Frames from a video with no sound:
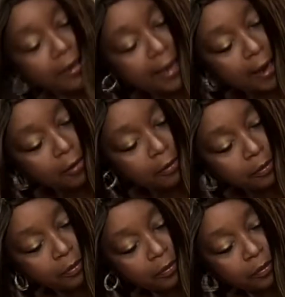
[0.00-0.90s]
her down
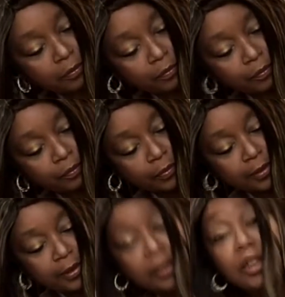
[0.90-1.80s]

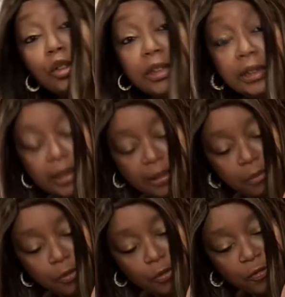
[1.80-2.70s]
so she
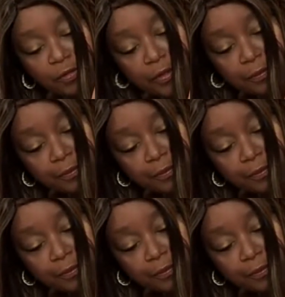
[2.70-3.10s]
doesn't move.